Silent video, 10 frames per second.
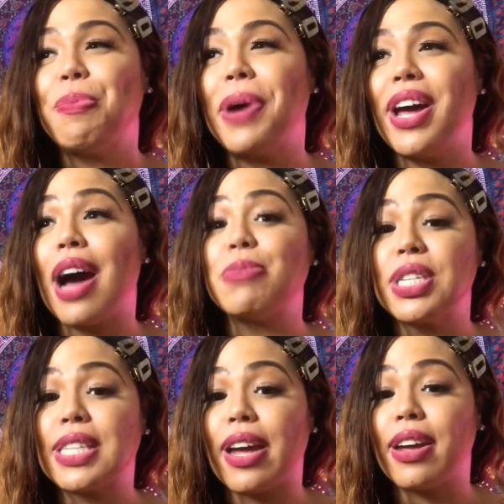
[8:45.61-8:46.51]
But I'm
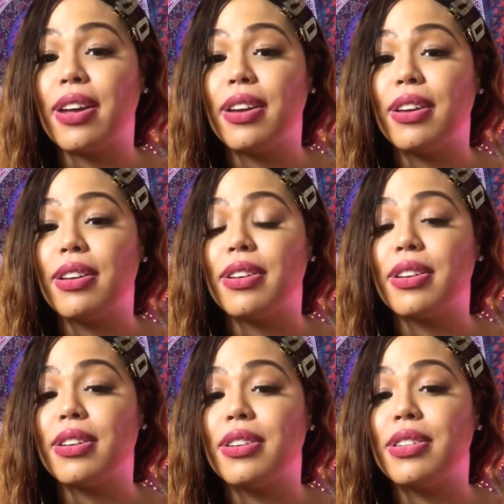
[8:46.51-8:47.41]
just saying,
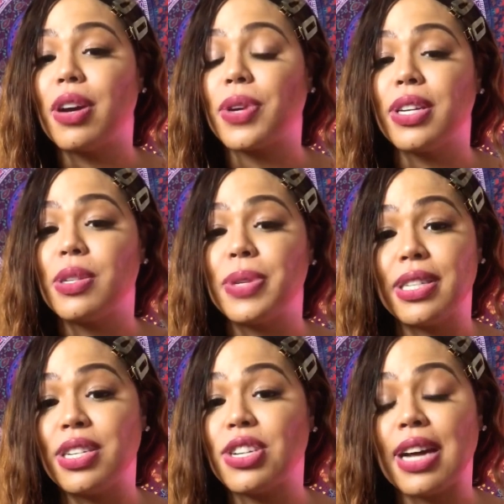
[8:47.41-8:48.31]
don't get it
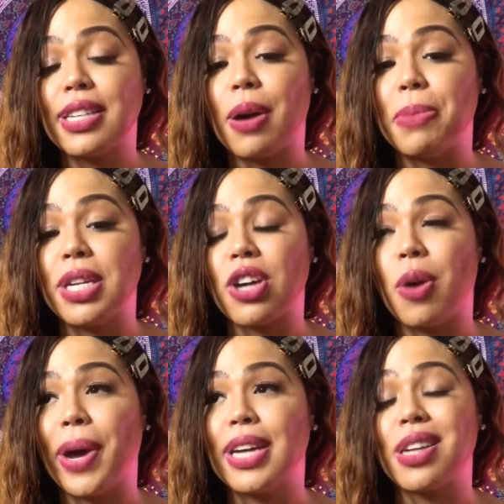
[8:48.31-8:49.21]
twisted, Chi-Town bitch.
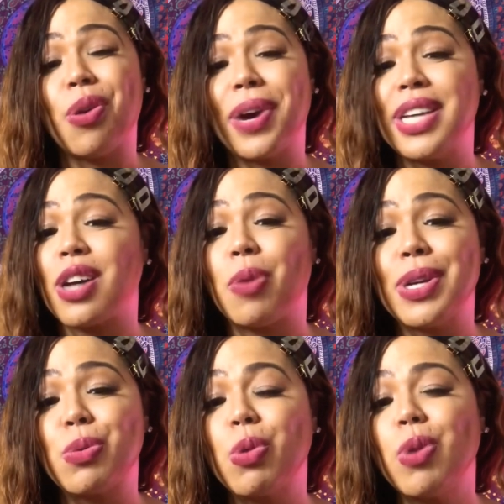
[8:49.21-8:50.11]
Always, always,
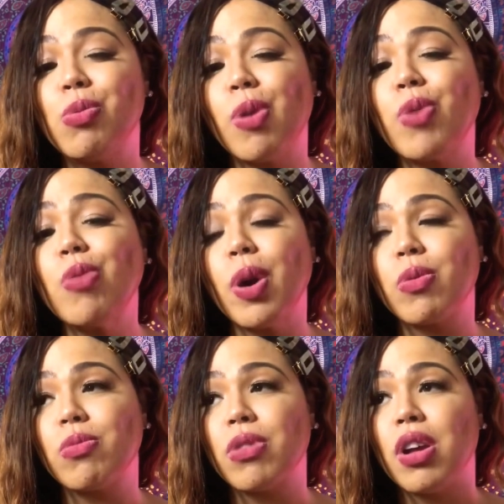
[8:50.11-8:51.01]
always, woo, woo, woo, woo, woo.